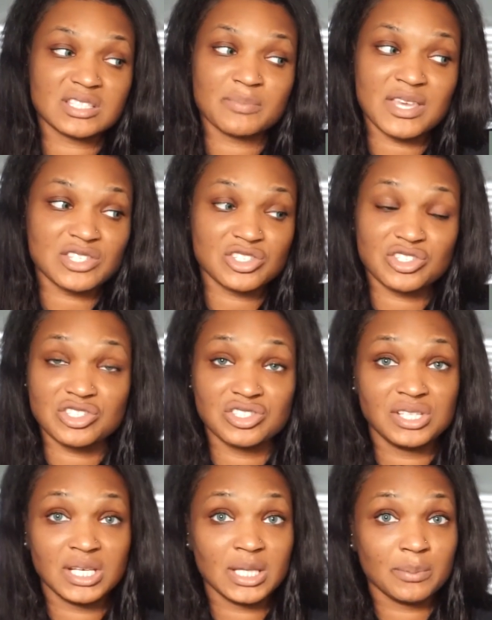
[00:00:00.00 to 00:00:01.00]
this message
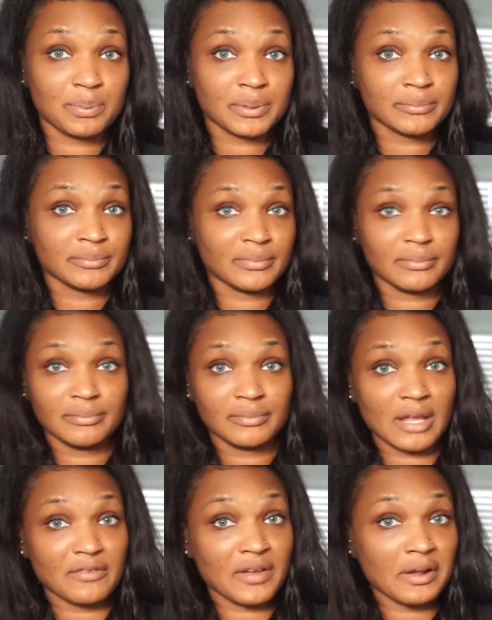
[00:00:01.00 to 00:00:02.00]
is deep
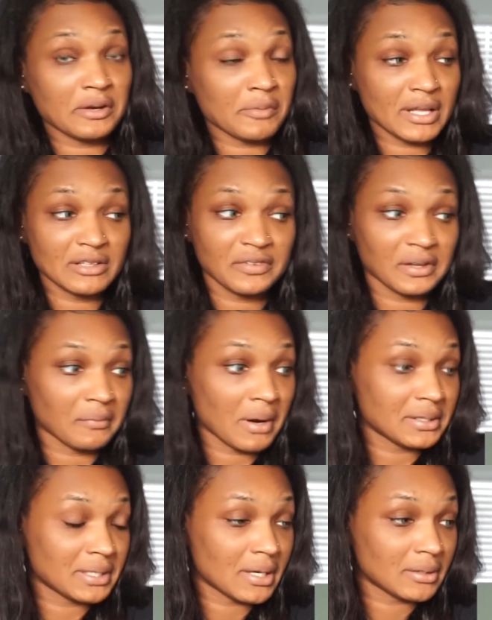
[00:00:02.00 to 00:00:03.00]
and very relevant
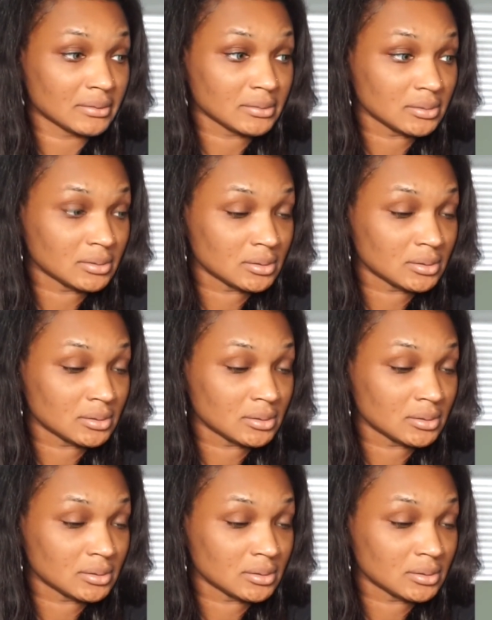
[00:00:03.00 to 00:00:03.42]
right now.